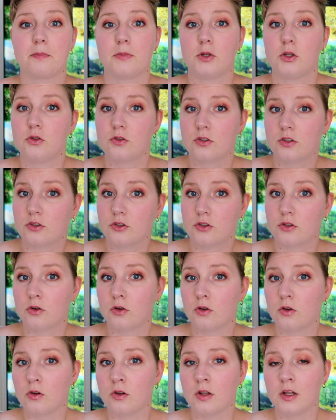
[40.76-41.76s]
usage
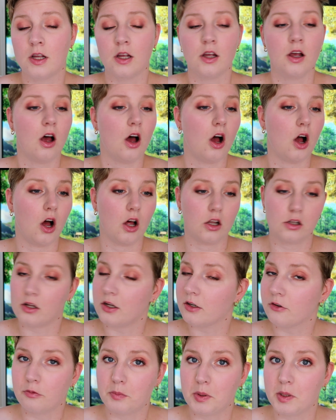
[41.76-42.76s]
goal. A
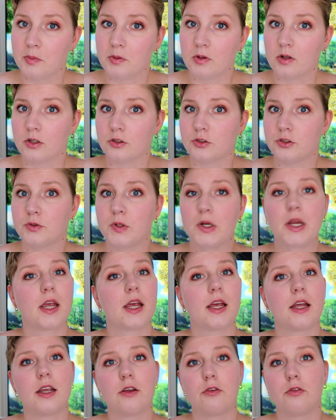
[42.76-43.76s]
lot of people are doing
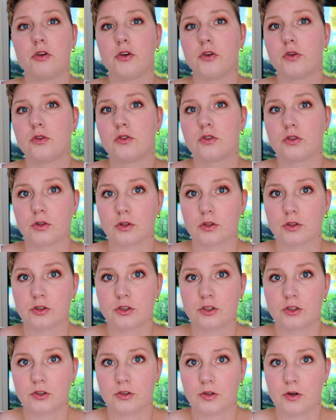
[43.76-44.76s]
it. If you
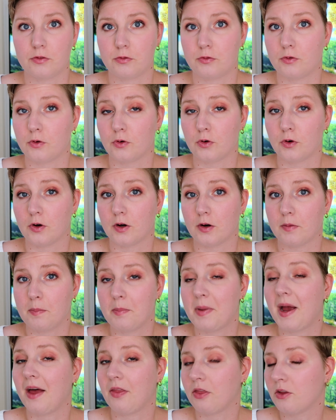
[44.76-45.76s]
search for
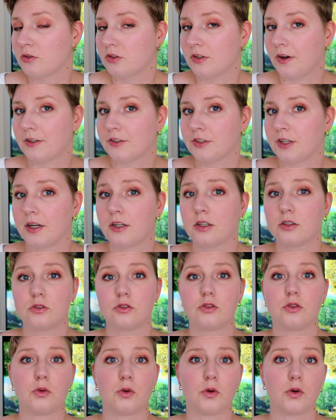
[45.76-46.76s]
Pan Those
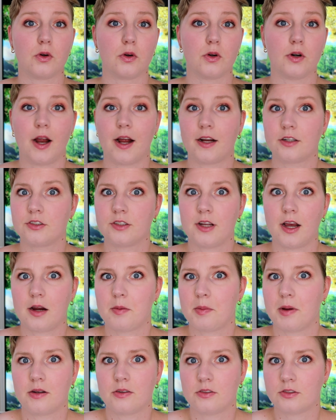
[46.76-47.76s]
Eyeshadows or hashtag
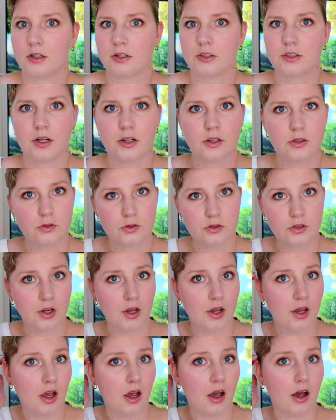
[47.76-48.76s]
Pan Those Eyeshadows,
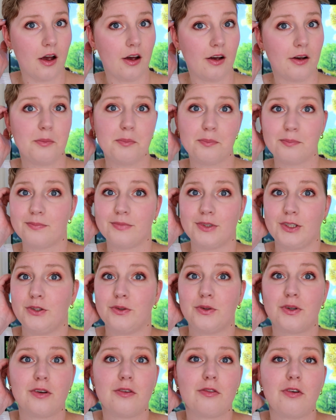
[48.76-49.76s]
you
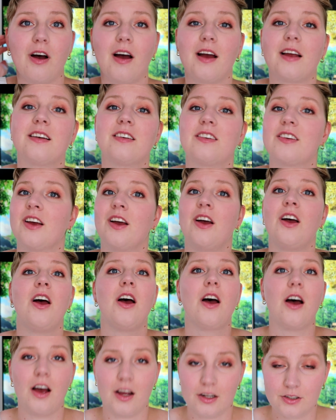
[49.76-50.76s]
can find
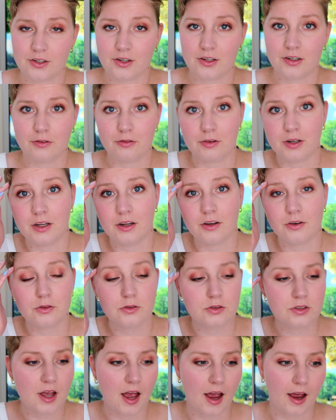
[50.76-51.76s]
a ton of
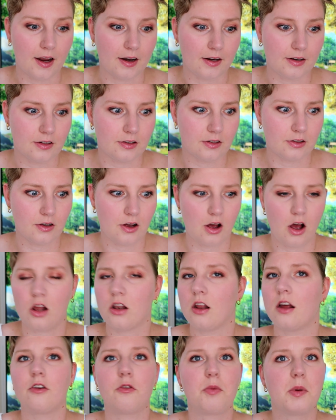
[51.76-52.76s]
videos, and a
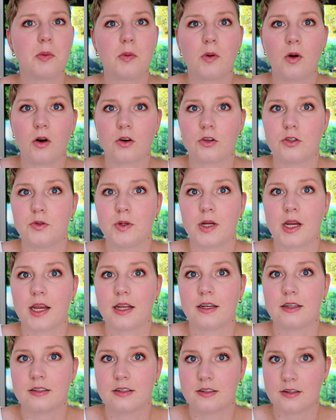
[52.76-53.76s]
lot of people are doing
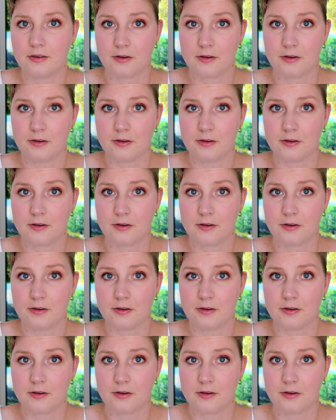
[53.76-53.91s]
it